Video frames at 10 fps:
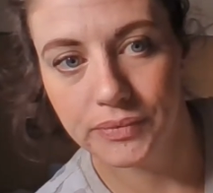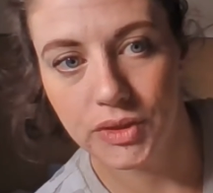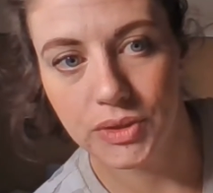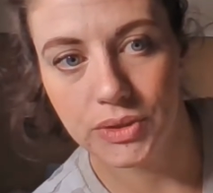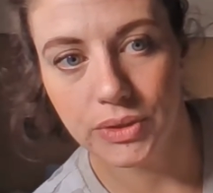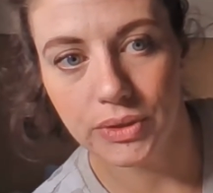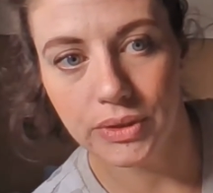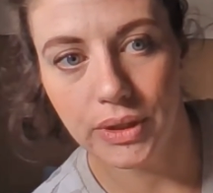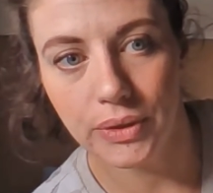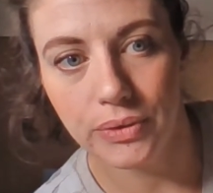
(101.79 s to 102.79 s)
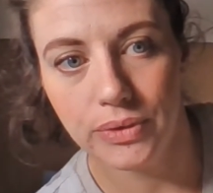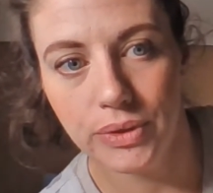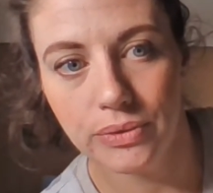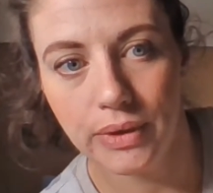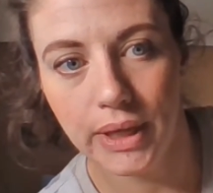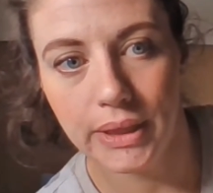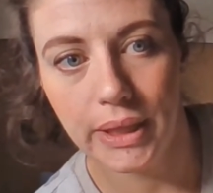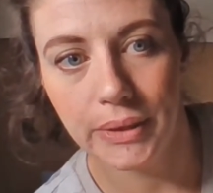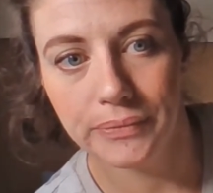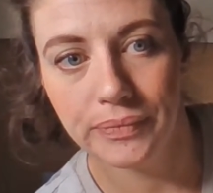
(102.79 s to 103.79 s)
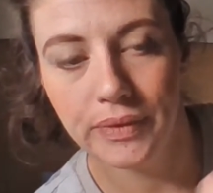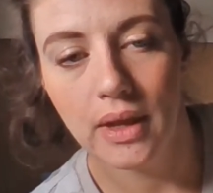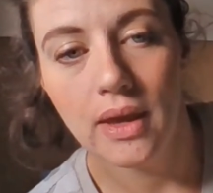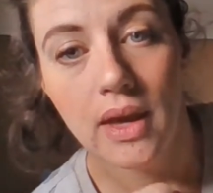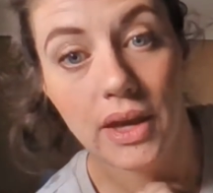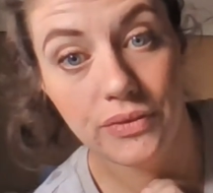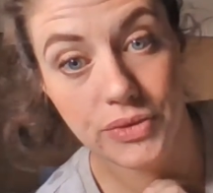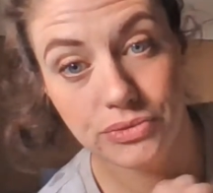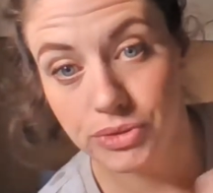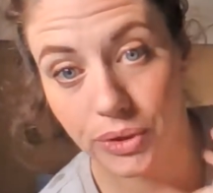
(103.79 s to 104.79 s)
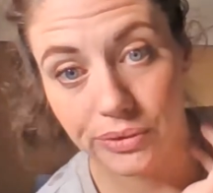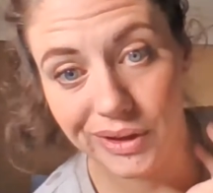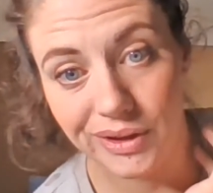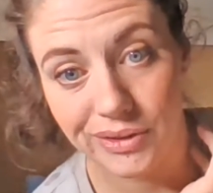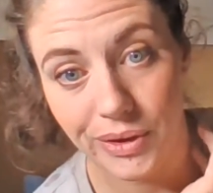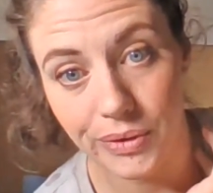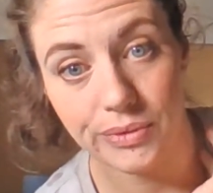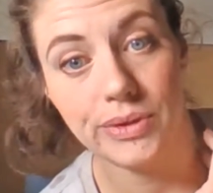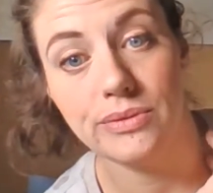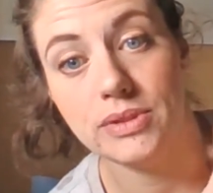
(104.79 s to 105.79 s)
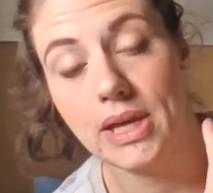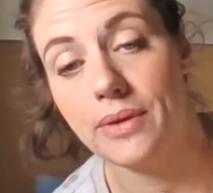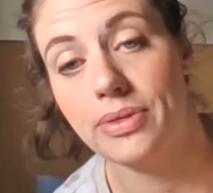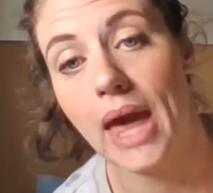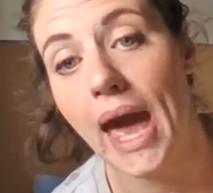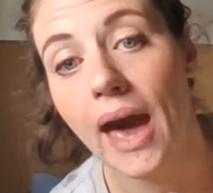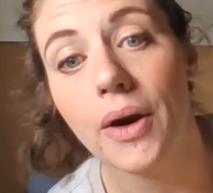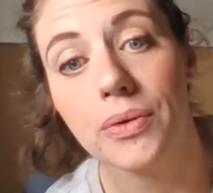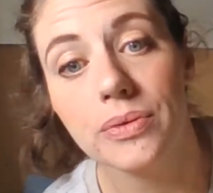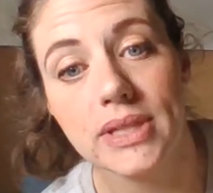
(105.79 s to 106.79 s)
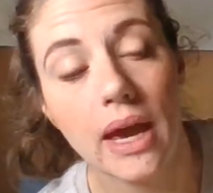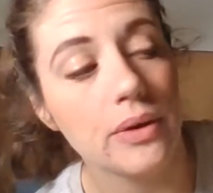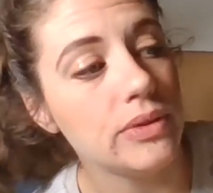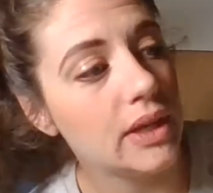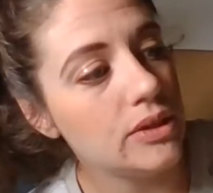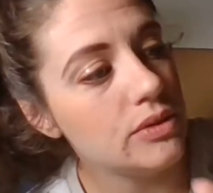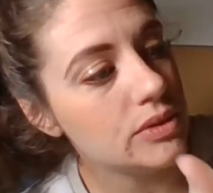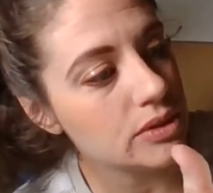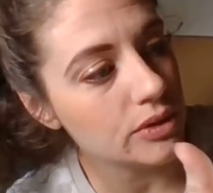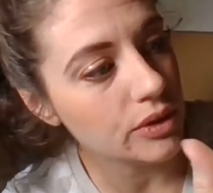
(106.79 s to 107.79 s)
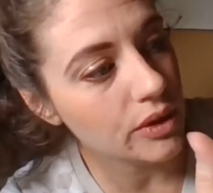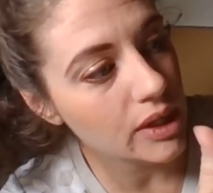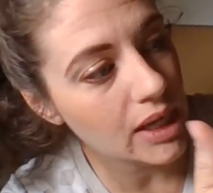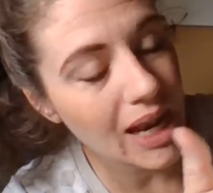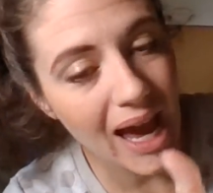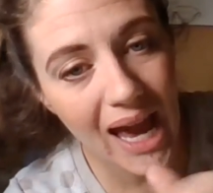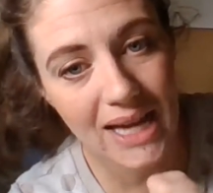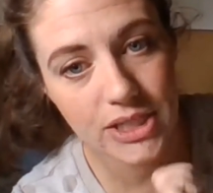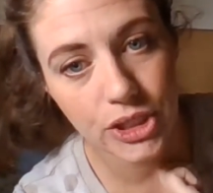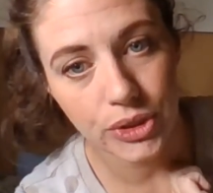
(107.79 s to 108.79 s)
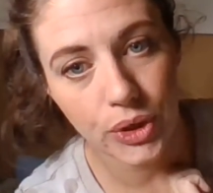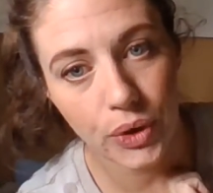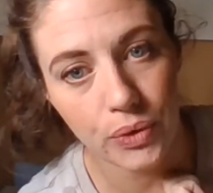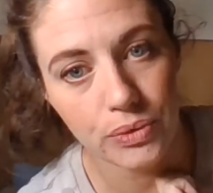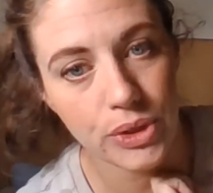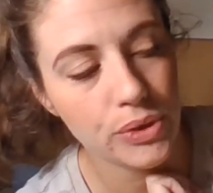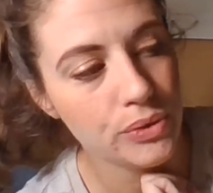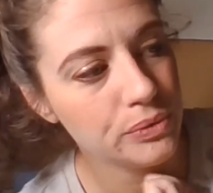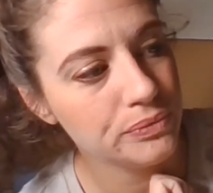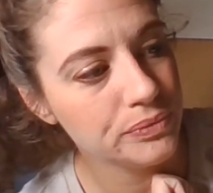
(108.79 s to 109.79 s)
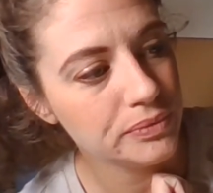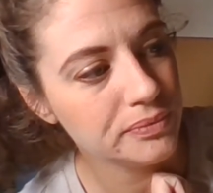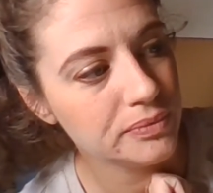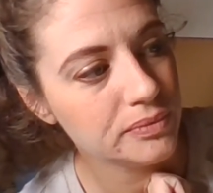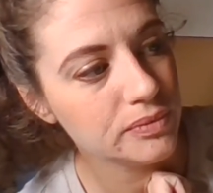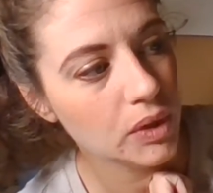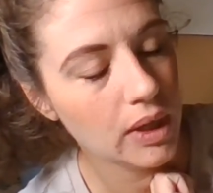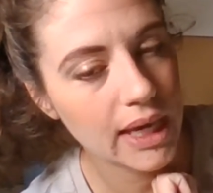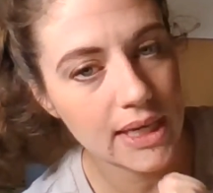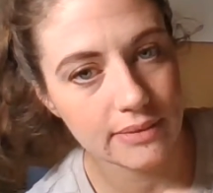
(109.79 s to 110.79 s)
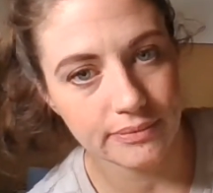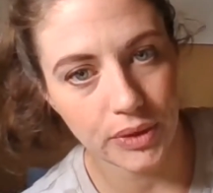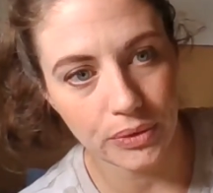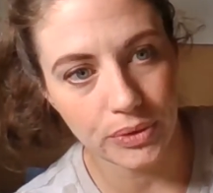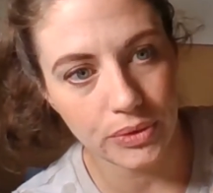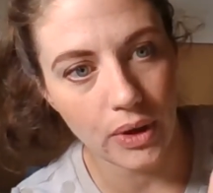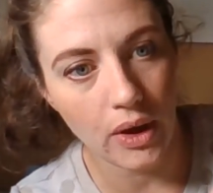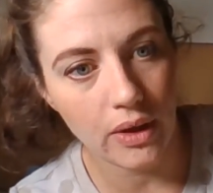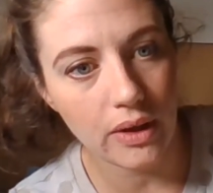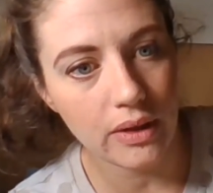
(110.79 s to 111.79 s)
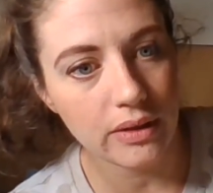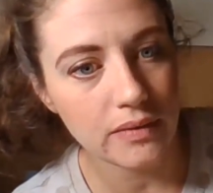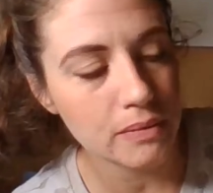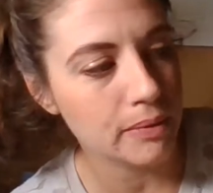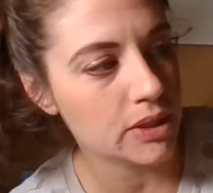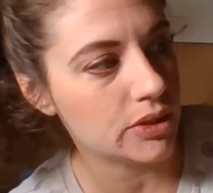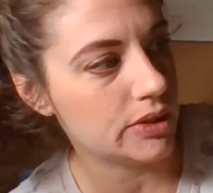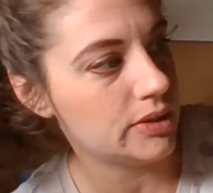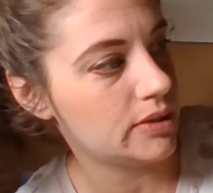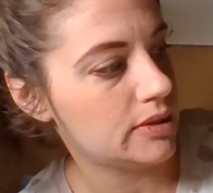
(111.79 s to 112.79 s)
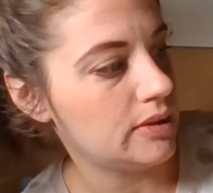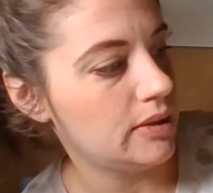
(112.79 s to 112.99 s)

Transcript: Just circle the OU right there. If you don't hear the OU sound, the ow sound, then you circle not OU. Okay, go through all of the pictures.